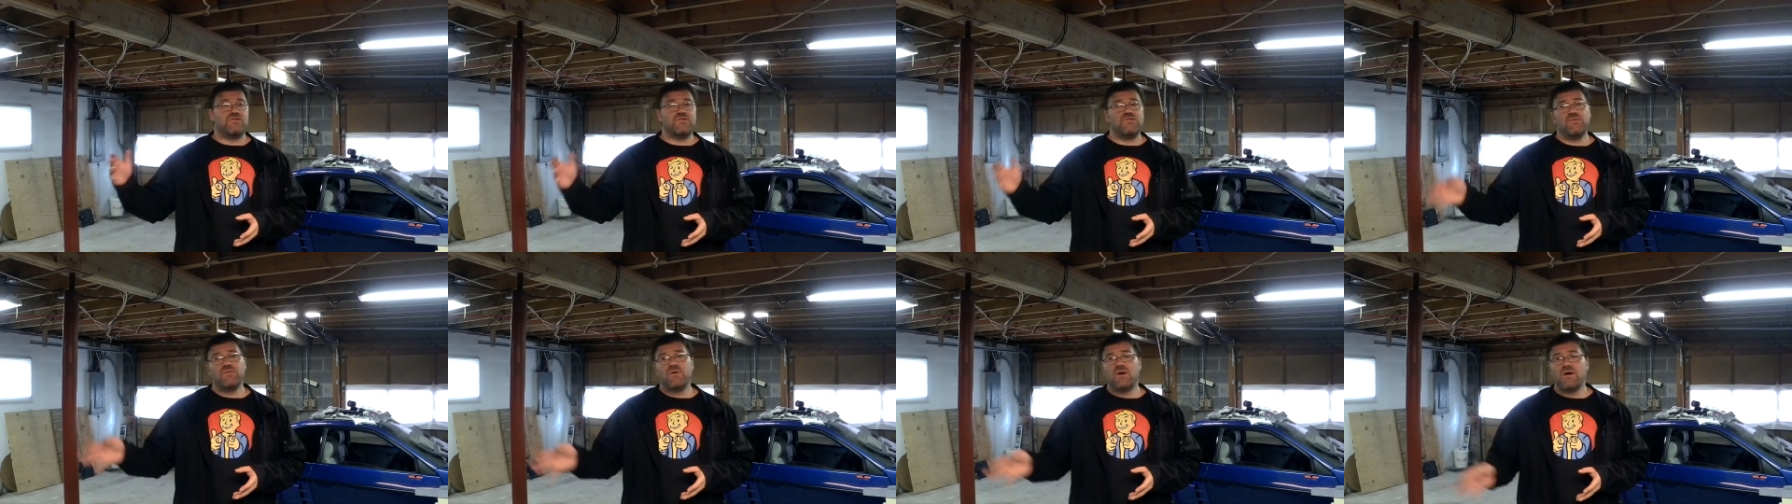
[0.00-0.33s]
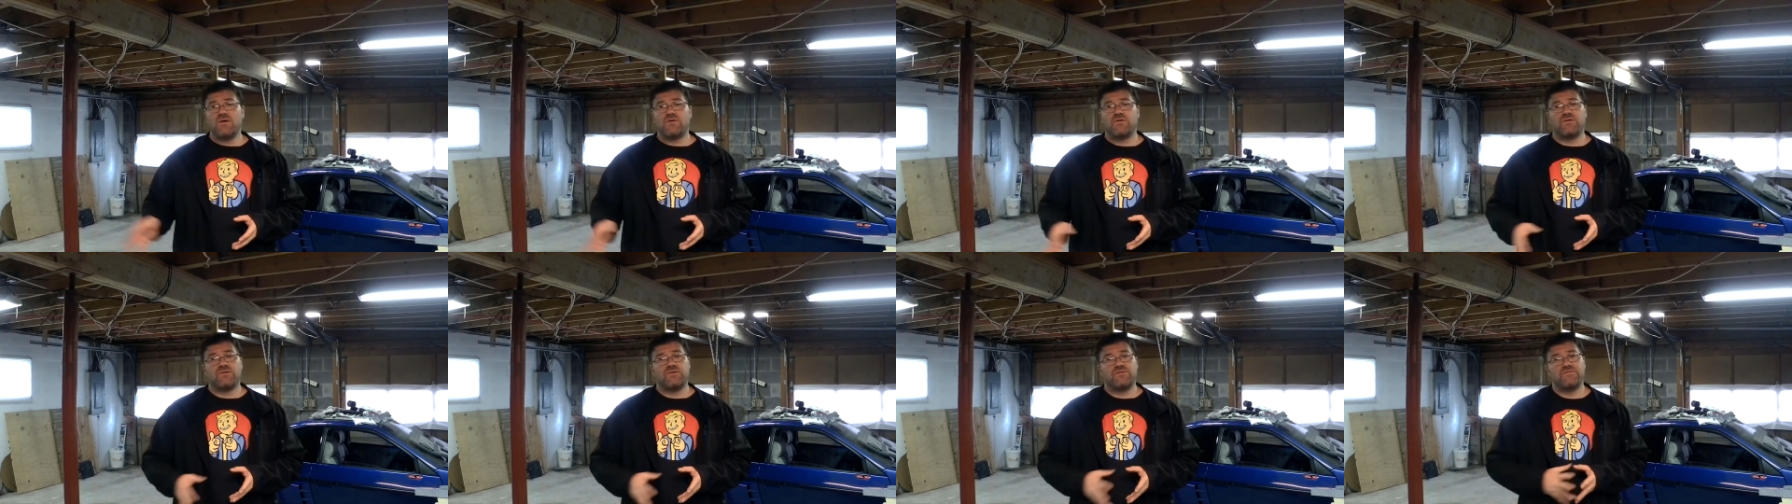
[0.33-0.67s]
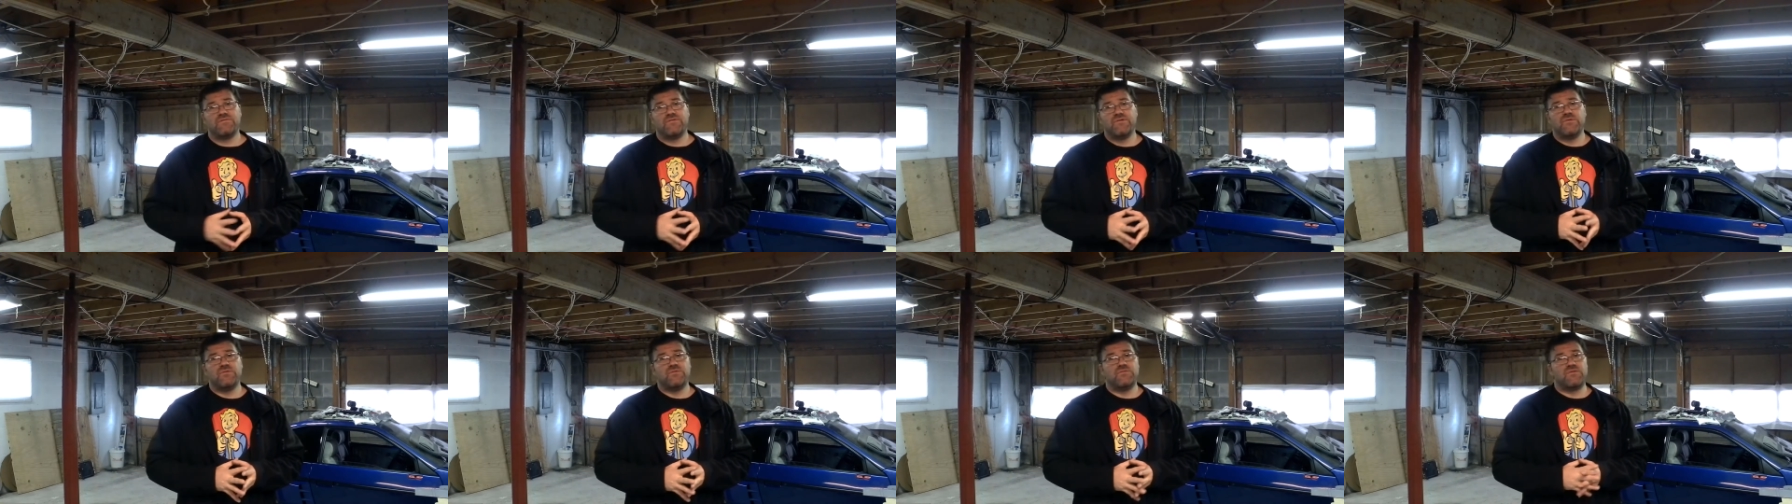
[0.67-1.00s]
200
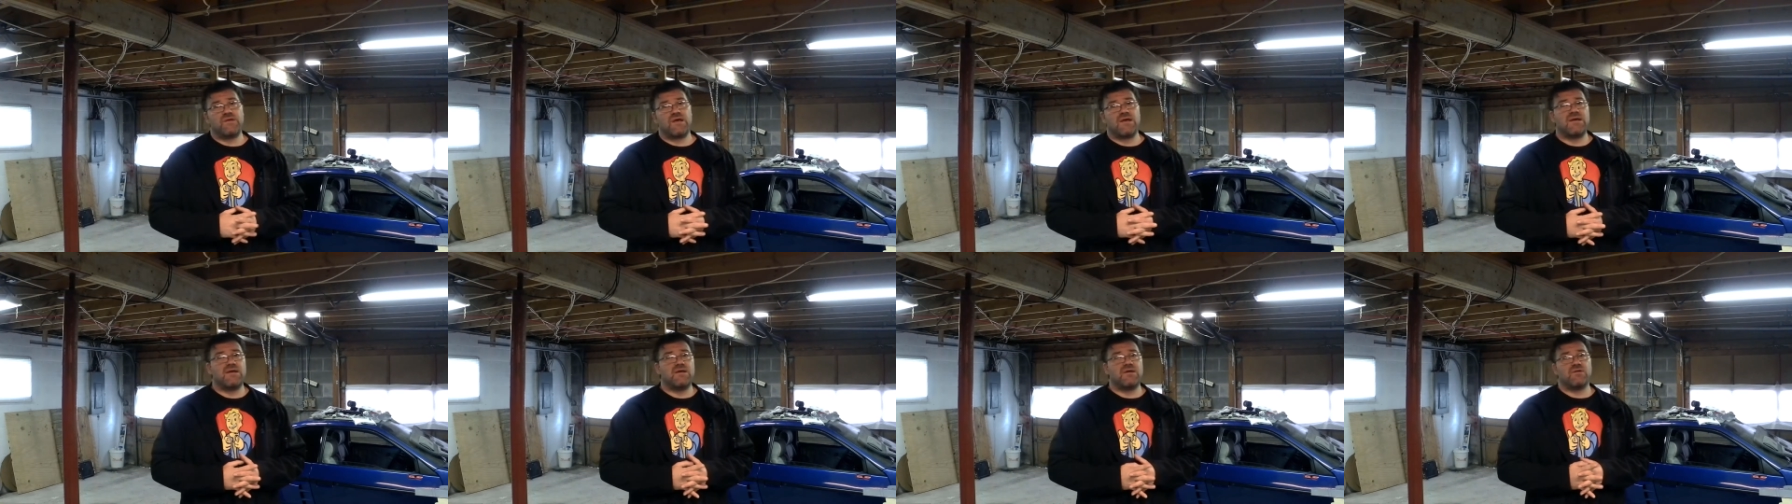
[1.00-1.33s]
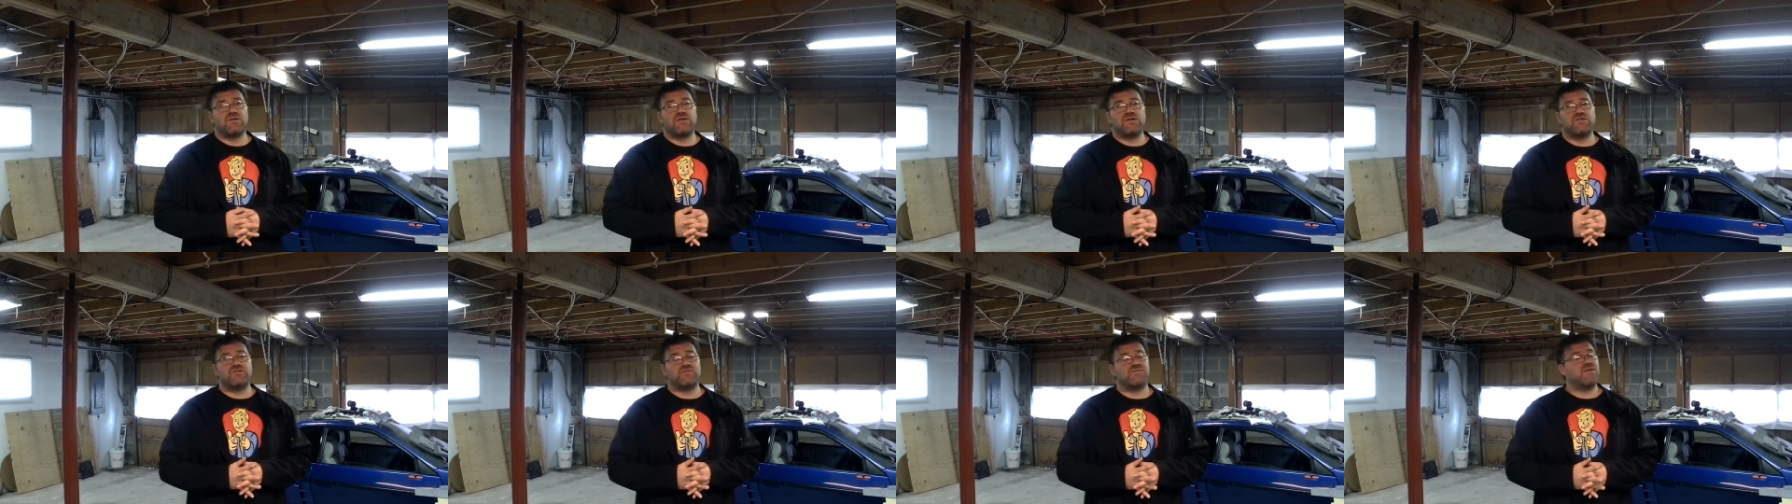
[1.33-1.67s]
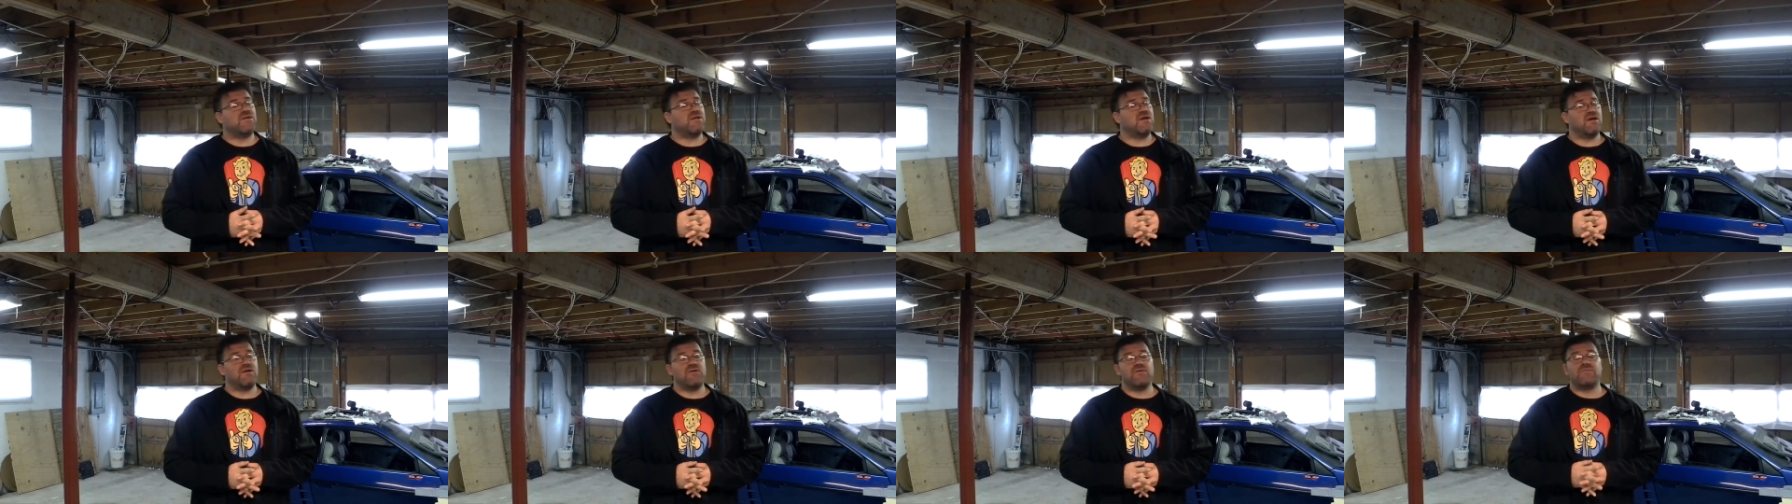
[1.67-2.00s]
views I get on each
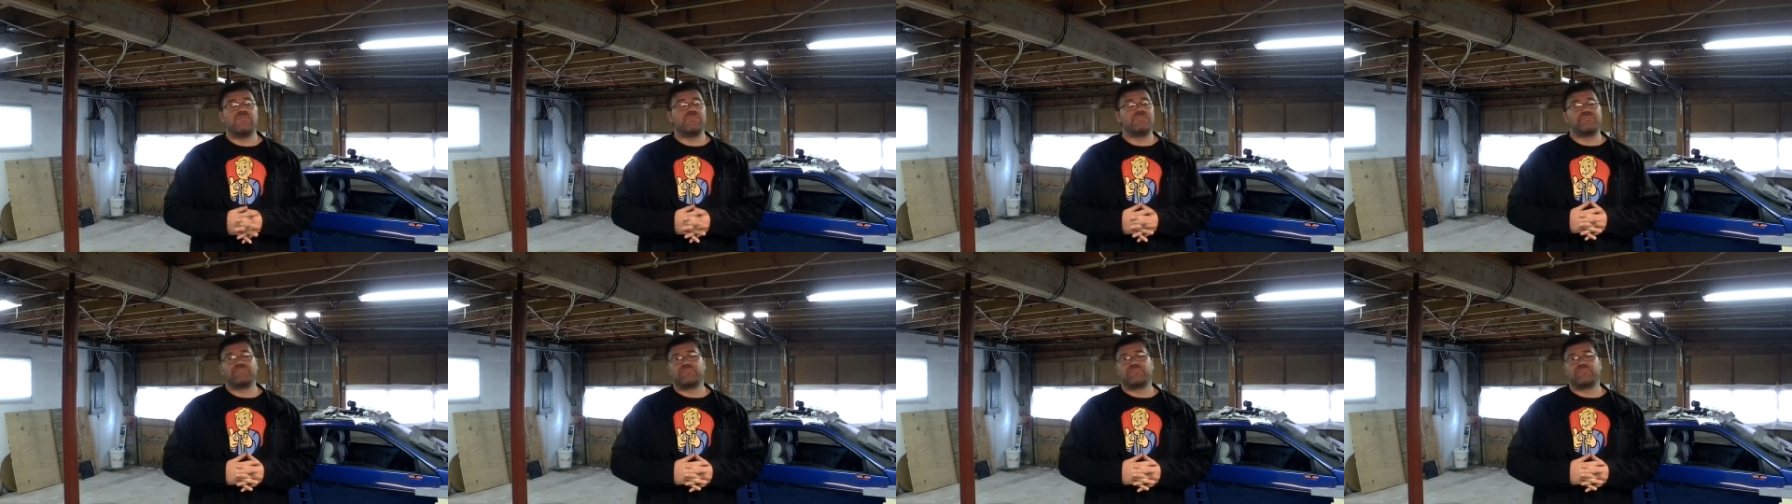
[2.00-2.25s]
video,